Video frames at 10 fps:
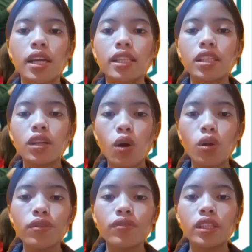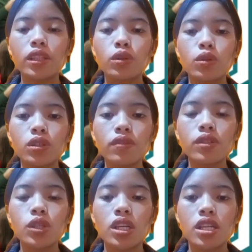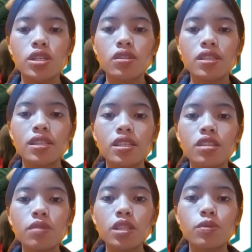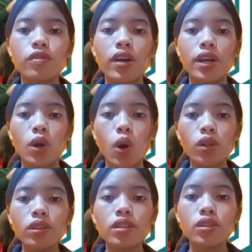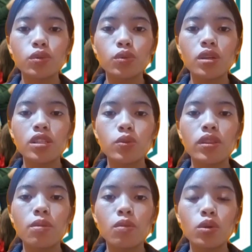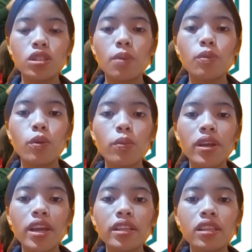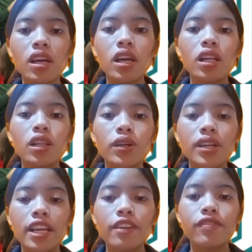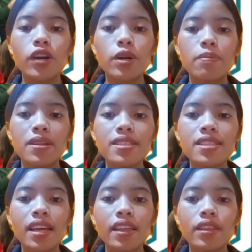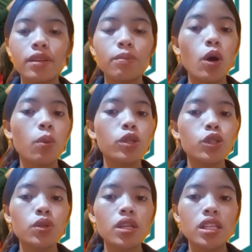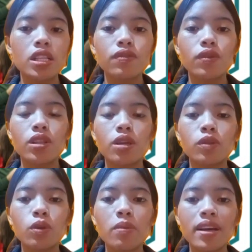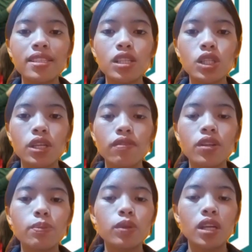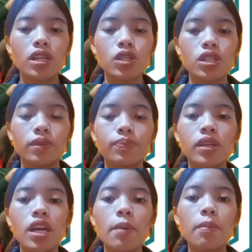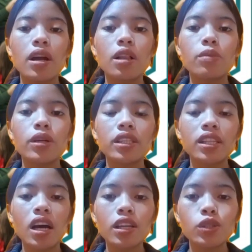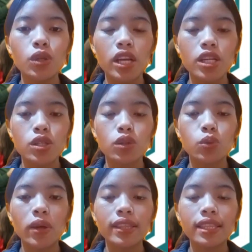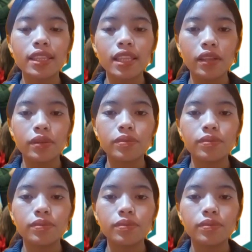The goal of an inclusive education system is provide all the students with the most appropriate learning environments and opportunities for them to best achieve their potential. By Alberta Education 2010.